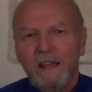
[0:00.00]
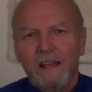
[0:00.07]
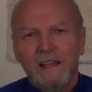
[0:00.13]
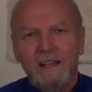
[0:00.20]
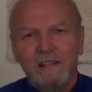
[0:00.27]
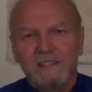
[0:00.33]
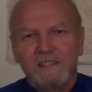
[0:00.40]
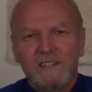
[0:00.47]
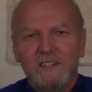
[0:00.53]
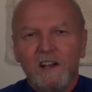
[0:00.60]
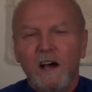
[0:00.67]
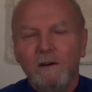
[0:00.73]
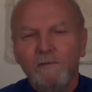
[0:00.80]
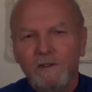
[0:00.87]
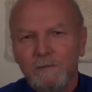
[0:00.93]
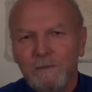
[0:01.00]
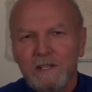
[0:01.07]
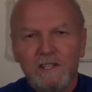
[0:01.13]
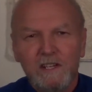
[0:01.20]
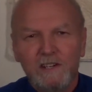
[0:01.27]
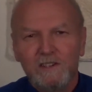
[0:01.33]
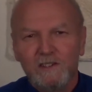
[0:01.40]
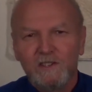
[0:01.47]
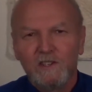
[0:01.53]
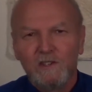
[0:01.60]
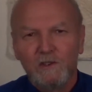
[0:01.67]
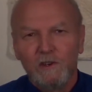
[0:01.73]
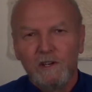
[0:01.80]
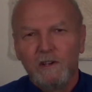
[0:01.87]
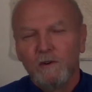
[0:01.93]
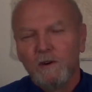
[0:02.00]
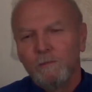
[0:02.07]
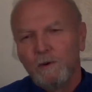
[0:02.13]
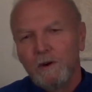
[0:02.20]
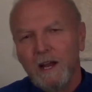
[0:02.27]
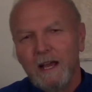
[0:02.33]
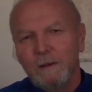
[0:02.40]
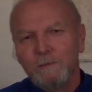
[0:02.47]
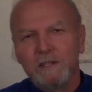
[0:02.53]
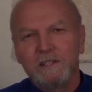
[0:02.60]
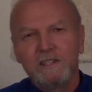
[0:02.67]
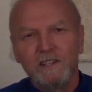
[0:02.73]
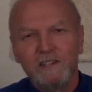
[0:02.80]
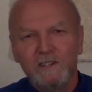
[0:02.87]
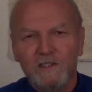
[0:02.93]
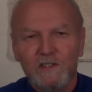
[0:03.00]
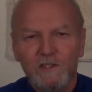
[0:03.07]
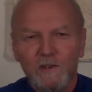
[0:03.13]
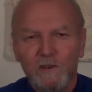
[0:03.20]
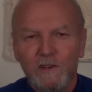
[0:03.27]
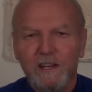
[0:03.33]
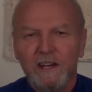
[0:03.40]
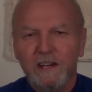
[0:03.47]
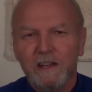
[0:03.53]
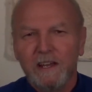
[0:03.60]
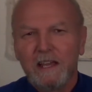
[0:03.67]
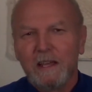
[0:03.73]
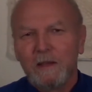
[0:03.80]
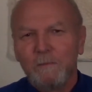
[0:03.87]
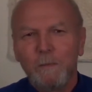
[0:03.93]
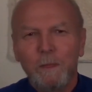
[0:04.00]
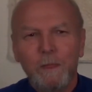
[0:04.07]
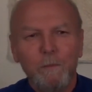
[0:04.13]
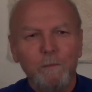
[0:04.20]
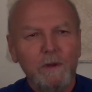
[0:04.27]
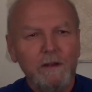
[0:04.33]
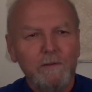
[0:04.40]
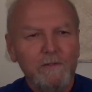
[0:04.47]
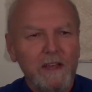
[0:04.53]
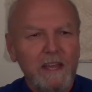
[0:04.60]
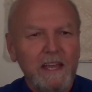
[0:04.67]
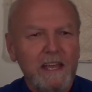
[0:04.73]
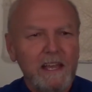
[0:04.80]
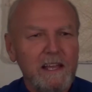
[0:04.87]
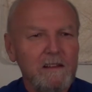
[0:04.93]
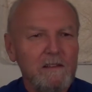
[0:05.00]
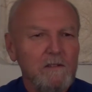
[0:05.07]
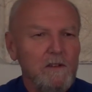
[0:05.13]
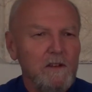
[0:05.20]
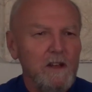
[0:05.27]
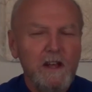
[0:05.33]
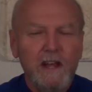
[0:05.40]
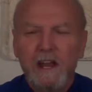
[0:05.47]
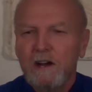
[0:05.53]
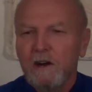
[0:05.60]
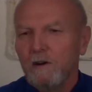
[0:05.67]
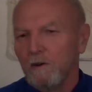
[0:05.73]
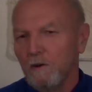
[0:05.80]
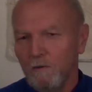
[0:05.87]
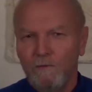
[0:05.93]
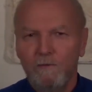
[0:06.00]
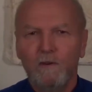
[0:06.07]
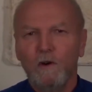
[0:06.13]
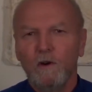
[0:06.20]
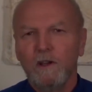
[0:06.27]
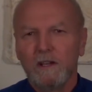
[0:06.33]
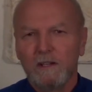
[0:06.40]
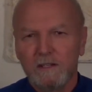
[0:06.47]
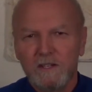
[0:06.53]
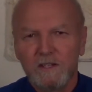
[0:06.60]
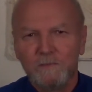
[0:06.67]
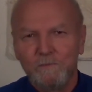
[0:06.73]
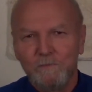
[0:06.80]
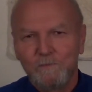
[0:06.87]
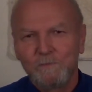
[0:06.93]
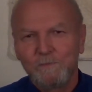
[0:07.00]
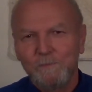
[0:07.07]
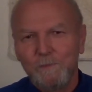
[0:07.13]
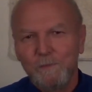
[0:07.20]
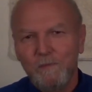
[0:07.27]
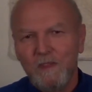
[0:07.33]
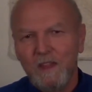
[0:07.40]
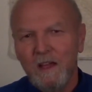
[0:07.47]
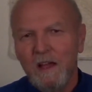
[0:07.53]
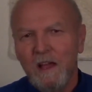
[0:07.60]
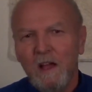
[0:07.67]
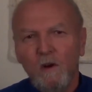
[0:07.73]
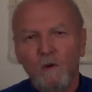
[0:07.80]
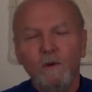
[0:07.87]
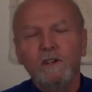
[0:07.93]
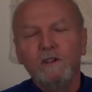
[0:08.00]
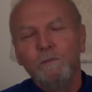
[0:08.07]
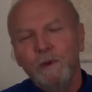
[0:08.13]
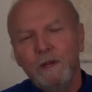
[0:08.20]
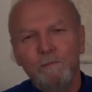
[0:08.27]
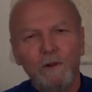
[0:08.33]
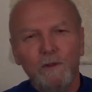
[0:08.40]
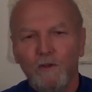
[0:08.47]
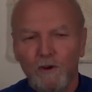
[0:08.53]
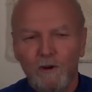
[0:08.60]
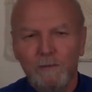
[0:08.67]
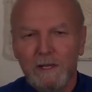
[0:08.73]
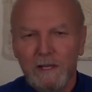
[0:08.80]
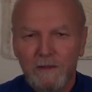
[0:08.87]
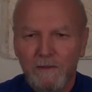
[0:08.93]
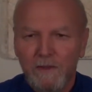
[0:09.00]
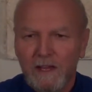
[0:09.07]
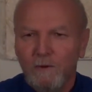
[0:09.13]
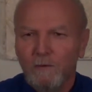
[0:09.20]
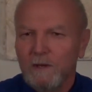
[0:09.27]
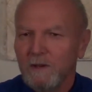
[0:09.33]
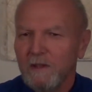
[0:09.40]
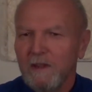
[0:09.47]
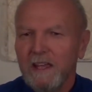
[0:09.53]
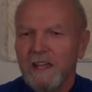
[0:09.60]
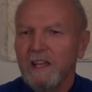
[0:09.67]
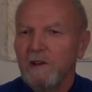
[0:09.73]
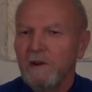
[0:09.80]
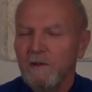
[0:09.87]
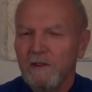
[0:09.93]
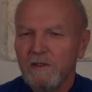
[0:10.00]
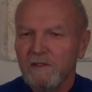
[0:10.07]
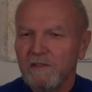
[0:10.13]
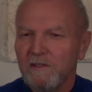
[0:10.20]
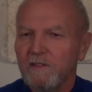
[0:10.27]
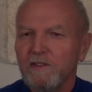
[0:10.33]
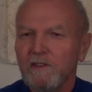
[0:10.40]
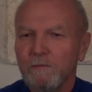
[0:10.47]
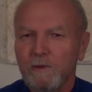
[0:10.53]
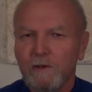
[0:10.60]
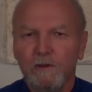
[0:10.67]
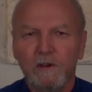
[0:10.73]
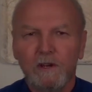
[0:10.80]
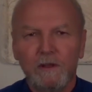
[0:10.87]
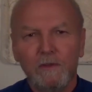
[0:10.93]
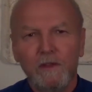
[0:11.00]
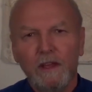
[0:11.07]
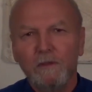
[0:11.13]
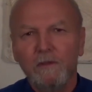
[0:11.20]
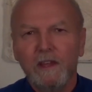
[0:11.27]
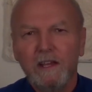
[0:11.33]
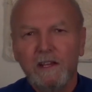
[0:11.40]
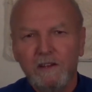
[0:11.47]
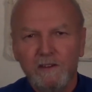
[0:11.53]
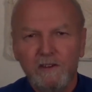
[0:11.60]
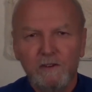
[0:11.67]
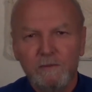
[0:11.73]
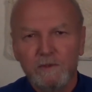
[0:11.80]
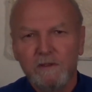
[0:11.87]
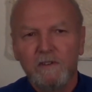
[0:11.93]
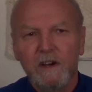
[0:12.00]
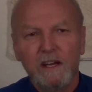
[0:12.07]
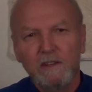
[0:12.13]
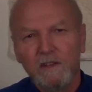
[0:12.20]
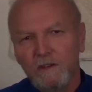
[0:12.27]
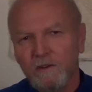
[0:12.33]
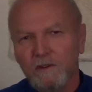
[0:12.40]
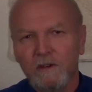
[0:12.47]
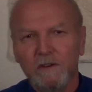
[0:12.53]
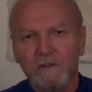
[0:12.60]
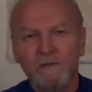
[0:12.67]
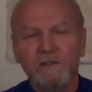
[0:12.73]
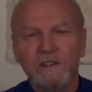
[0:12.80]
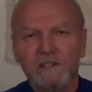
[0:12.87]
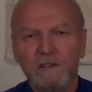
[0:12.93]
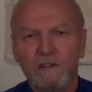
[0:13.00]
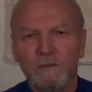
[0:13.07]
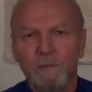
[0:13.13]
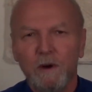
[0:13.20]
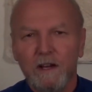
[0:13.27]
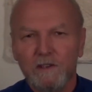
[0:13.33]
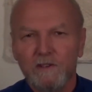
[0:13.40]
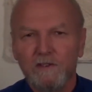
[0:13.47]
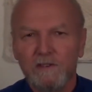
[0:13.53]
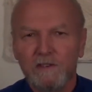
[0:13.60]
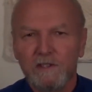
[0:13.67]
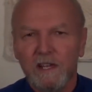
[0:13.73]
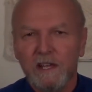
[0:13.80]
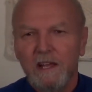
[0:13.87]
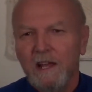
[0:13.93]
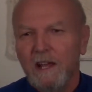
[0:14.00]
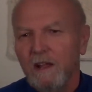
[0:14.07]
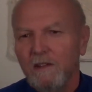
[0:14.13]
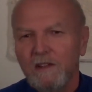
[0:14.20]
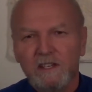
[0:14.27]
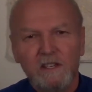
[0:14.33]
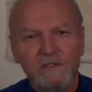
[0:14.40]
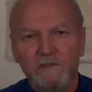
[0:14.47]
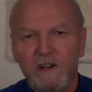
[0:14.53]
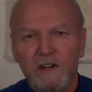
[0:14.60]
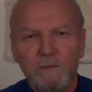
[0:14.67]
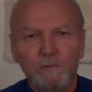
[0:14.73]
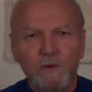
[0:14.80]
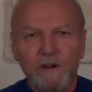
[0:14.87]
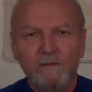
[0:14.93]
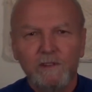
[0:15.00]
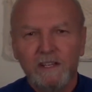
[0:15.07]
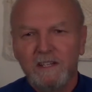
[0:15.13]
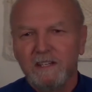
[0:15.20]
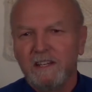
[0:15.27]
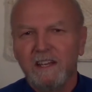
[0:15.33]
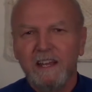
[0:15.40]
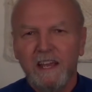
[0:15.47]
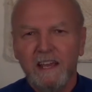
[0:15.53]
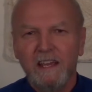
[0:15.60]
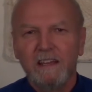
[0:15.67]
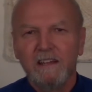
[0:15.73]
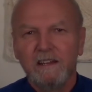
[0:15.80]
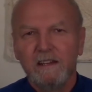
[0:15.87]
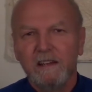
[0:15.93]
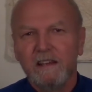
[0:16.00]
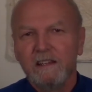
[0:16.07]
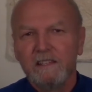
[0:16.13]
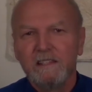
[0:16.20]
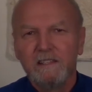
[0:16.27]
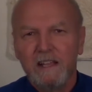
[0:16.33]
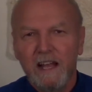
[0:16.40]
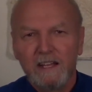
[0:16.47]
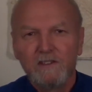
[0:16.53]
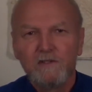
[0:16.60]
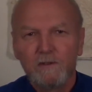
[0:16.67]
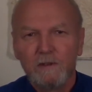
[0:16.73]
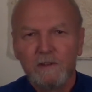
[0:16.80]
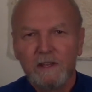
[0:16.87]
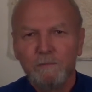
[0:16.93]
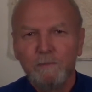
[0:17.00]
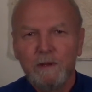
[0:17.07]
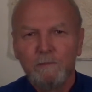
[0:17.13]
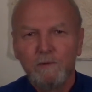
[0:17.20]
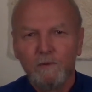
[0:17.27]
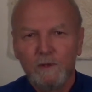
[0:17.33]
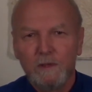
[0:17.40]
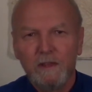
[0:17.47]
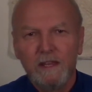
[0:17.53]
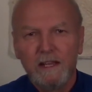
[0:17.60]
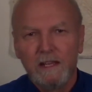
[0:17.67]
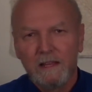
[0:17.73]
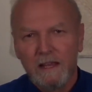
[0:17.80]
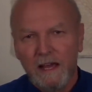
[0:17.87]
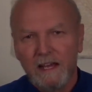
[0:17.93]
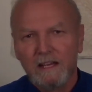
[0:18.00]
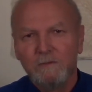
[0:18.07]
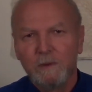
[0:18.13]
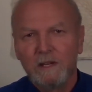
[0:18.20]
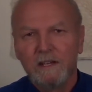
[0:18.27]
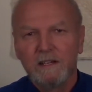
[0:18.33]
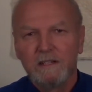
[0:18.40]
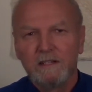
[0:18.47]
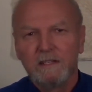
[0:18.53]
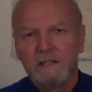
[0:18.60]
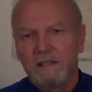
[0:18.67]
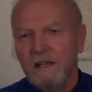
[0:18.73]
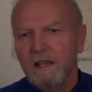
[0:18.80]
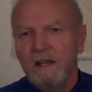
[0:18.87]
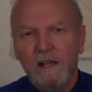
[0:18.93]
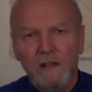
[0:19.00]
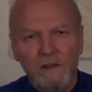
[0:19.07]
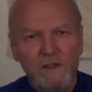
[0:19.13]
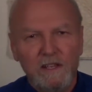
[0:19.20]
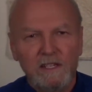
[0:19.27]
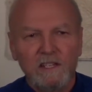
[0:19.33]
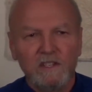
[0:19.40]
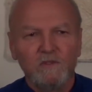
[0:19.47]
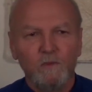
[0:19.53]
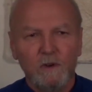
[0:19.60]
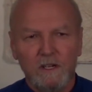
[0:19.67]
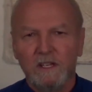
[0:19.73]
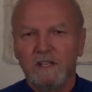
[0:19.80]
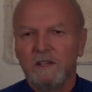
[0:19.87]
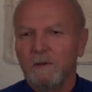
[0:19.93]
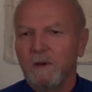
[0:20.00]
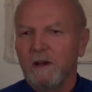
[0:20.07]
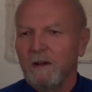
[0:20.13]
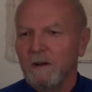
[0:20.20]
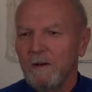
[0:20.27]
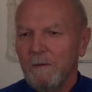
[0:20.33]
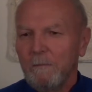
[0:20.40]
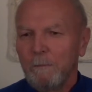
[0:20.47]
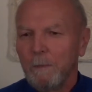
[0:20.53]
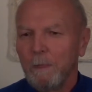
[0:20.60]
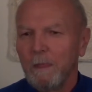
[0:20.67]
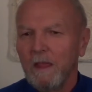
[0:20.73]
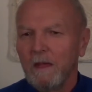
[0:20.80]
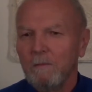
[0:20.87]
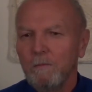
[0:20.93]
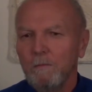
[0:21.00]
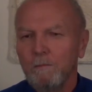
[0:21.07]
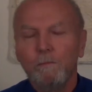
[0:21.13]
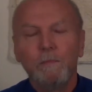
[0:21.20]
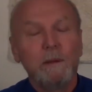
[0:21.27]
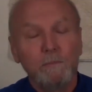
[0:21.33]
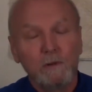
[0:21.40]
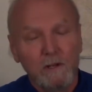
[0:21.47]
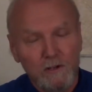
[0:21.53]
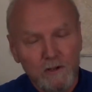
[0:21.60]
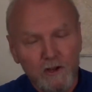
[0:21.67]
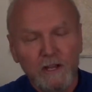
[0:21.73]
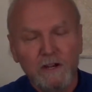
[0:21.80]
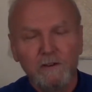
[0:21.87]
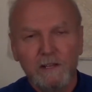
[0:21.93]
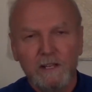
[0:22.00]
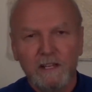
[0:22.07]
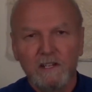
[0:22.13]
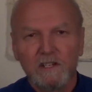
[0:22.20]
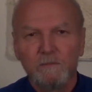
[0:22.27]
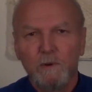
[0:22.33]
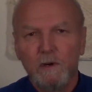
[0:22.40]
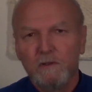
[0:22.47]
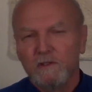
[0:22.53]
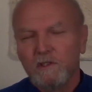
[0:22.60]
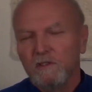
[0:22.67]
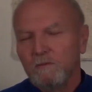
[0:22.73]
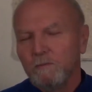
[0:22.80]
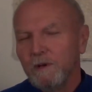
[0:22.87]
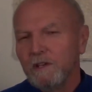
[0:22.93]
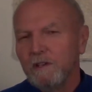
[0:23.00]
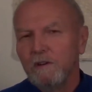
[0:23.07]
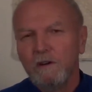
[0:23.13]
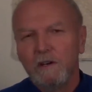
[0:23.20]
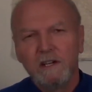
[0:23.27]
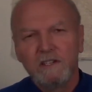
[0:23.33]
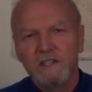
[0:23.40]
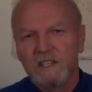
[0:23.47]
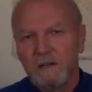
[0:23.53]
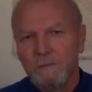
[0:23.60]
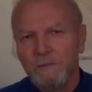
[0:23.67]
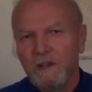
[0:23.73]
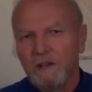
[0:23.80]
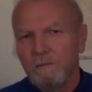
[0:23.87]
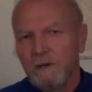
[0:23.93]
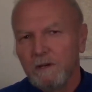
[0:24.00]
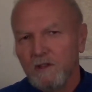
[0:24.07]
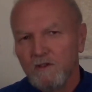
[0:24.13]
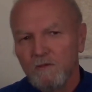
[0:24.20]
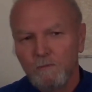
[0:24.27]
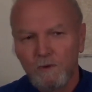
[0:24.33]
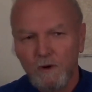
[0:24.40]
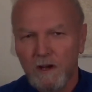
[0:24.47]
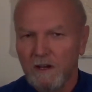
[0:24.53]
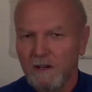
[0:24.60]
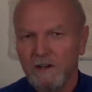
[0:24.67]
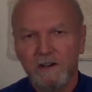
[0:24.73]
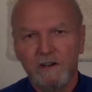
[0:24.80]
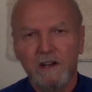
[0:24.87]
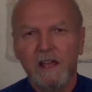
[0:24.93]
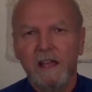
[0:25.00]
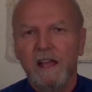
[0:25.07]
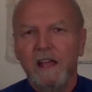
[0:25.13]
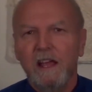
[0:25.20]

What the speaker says: it's often misunderstood, or perhaps it's understood in a bit of a narrow focus. What do people normally think when they hear the term yoga? They think in terms of hatha yoga, the physical postures. This is very prevalent today, and it's natural that people would think that because this is what people are generally exposed to. But yoga is something much broader